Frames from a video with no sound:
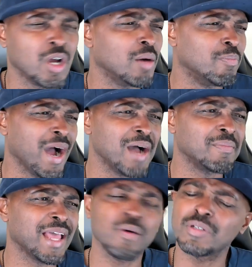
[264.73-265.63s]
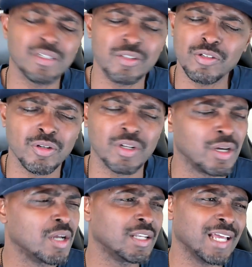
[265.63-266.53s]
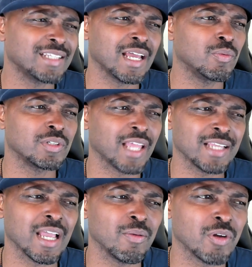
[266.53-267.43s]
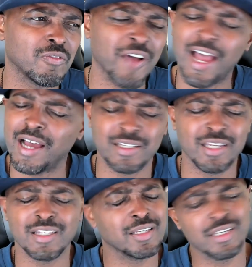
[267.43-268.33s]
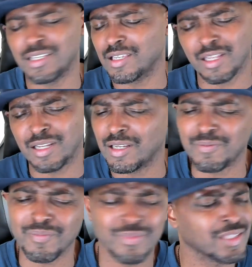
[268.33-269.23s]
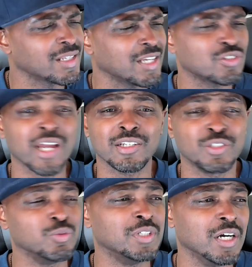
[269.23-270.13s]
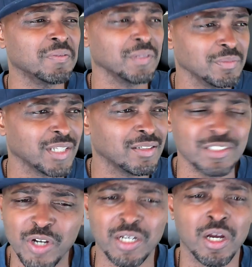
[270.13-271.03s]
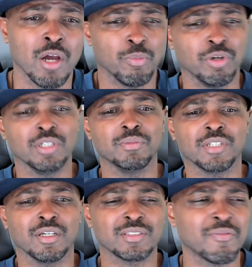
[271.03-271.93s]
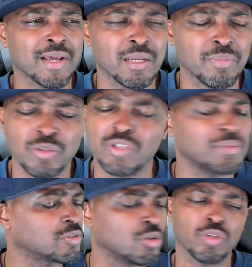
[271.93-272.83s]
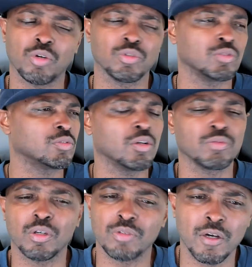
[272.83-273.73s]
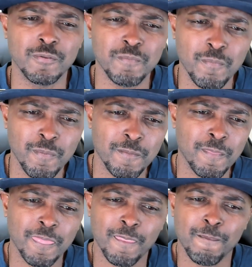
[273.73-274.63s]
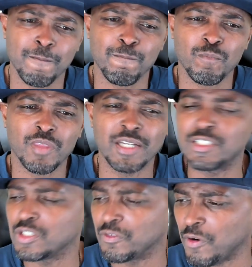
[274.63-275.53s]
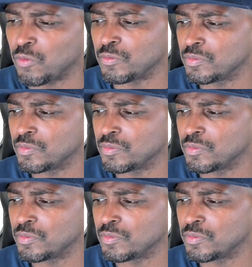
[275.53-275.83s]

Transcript: Bomb that one. No. Light that one on fire. Yeah. They trying to do good for themselves. They trying to pull themselves up by their bootstraps. Oh, no. I need you to vote.